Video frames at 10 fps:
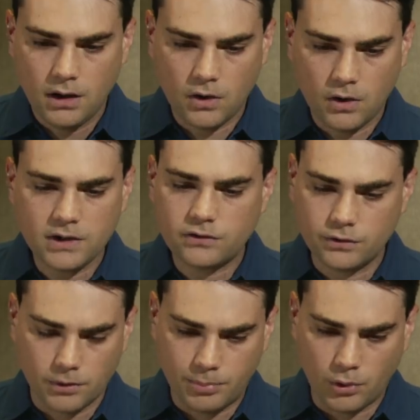According
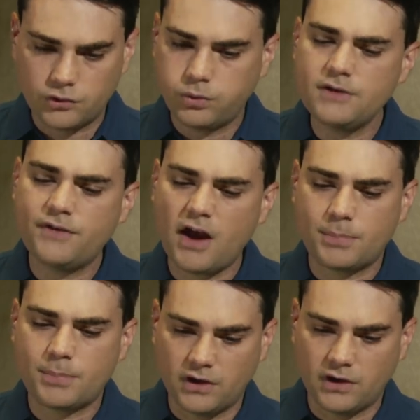to the report,
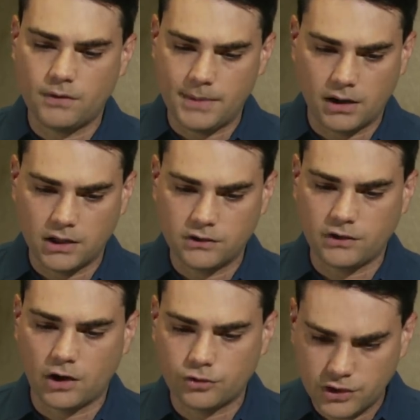twenty-five percent of Americans
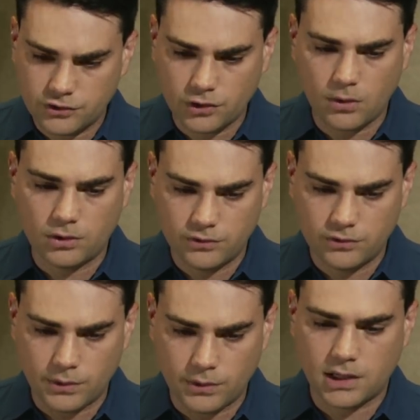are traditional or
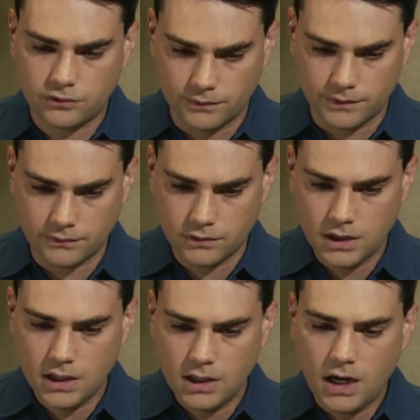devoted conservatives,
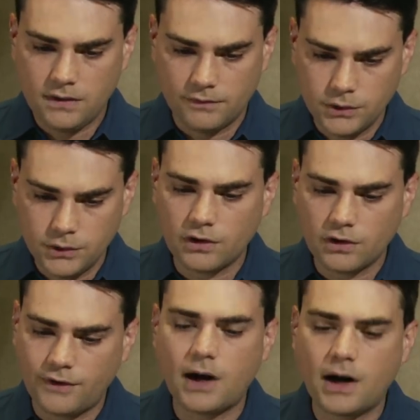and their views are
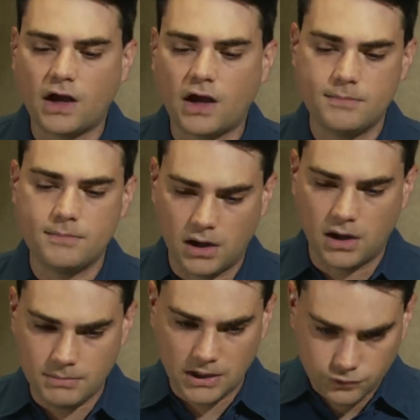far outside the
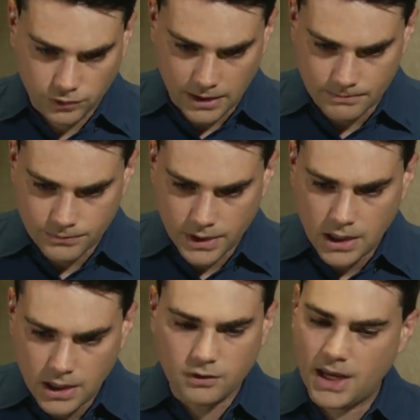American mainstream.
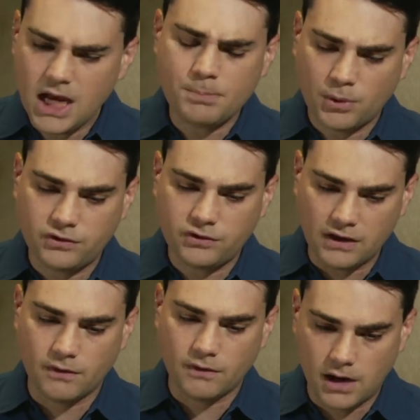Some eight
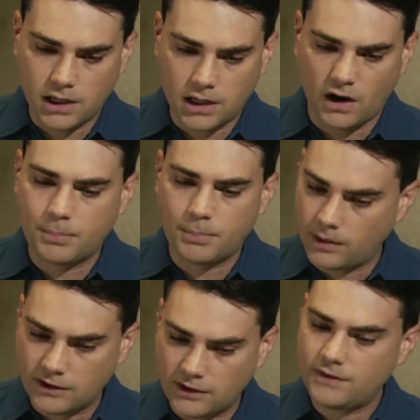percent of Americans are
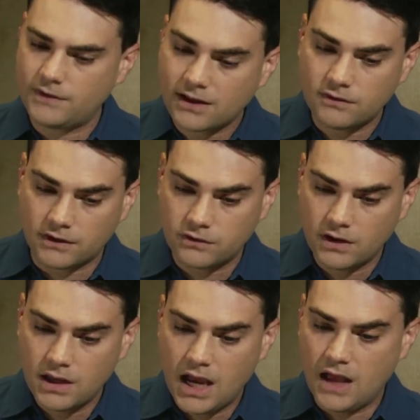progressive activists,
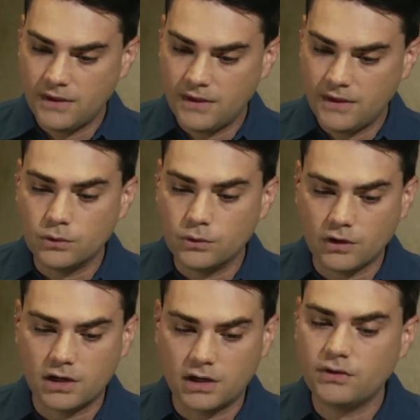and their views
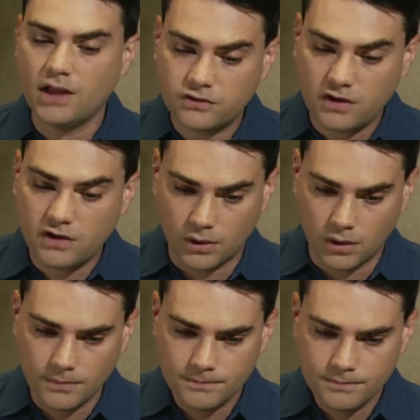are even less
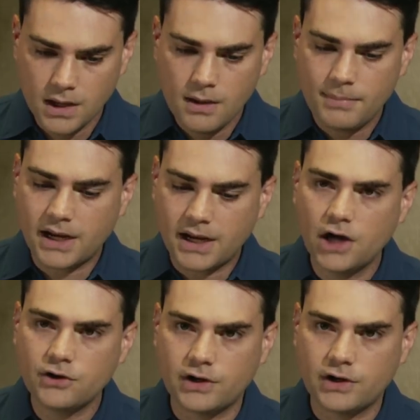typical. By
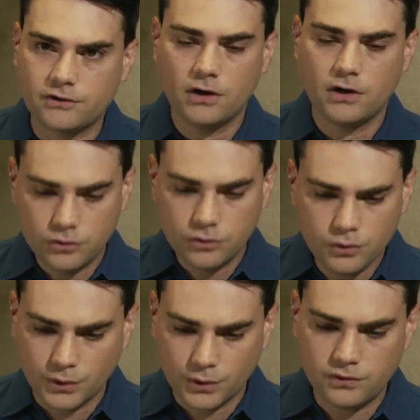contrast,
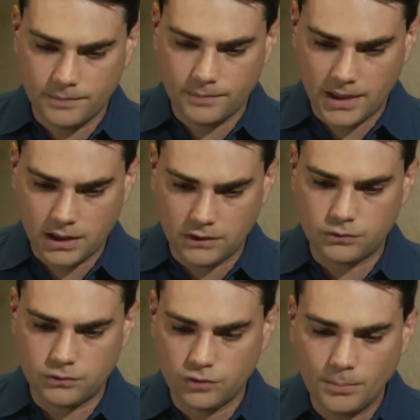two-thirds of Americans
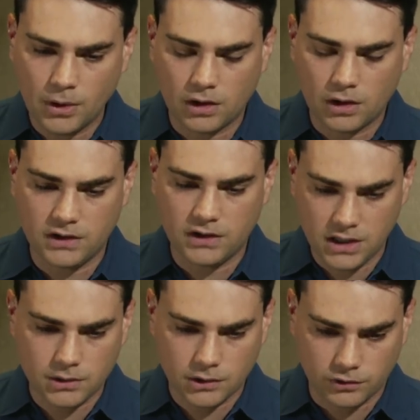who don't belong to
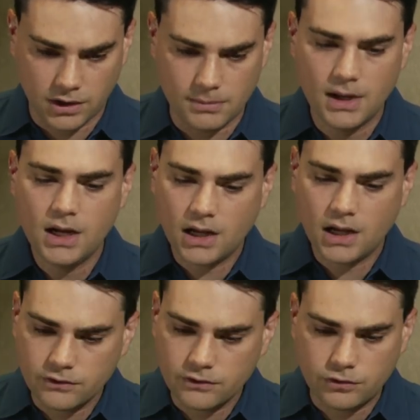either extreme
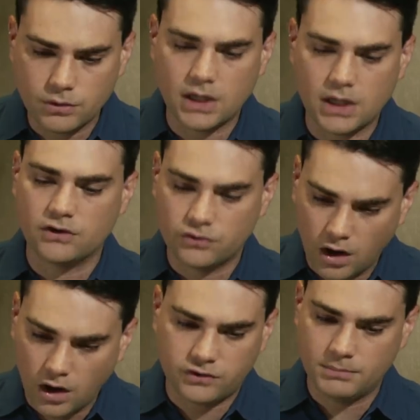constitute an
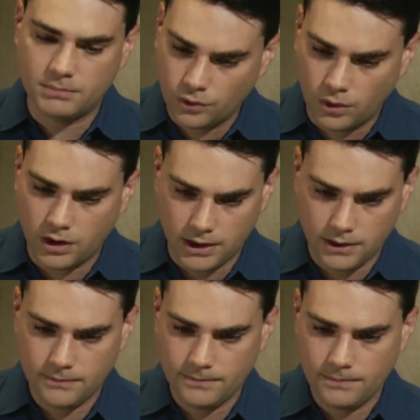exhausted
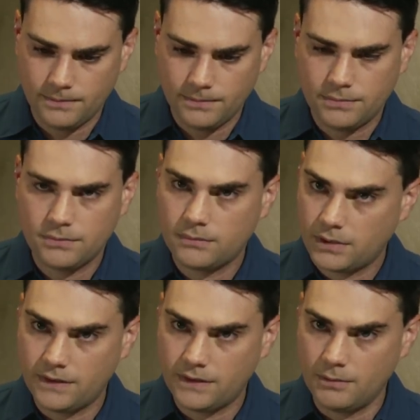majority.
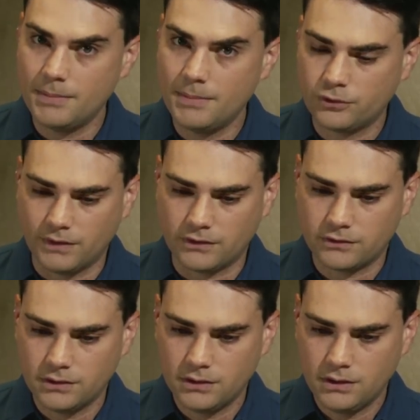And that would be most of
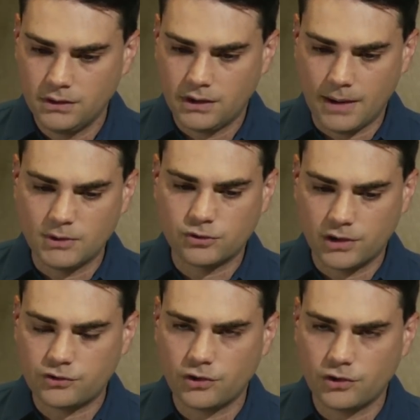us. I'm a
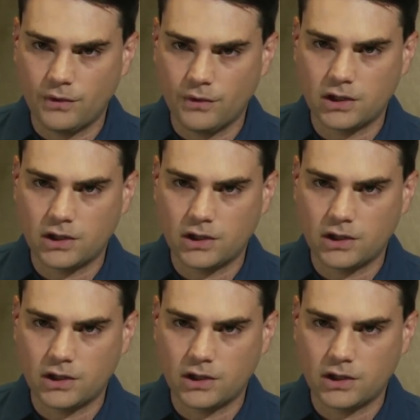traditional devoted